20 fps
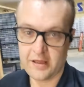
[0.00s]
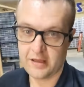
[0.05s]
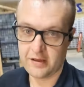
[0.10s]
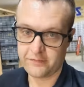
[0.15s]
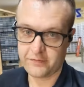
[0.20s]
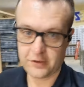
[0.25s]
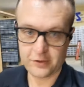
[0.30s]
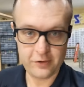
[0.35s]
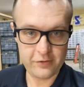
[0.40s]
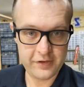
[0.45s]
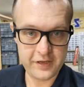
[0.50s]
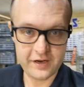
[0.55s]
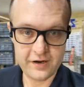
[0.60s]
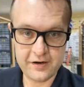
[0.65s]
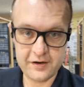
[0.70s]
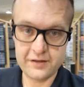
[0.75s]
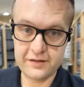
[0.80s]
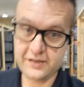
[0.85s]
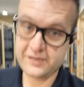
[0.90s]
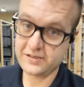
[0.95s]
If you're new
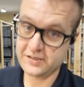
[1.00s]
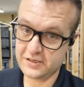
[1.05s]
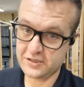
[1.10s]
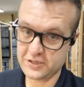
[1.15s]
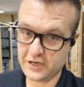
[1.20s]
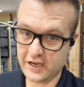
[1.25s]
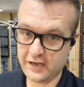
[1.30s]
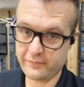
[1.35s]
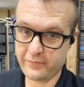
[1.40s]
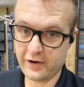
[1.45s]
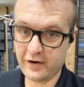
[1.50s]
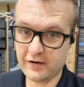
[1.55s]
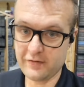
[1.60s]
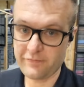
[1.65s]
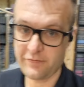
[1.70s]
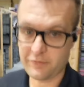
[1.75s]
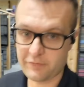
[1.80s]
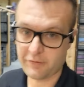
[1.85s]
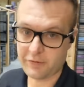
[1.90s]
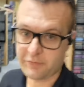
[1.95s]
here, this is a giant
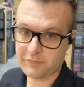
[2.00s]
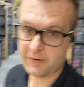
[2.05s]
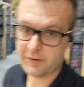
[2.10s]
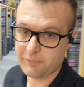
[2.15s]
barn filled with